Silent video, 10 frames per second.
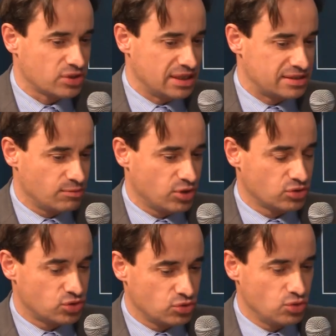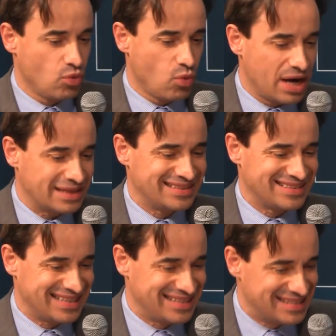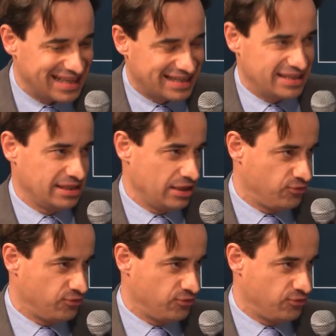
it's important to know what is exactly efficient.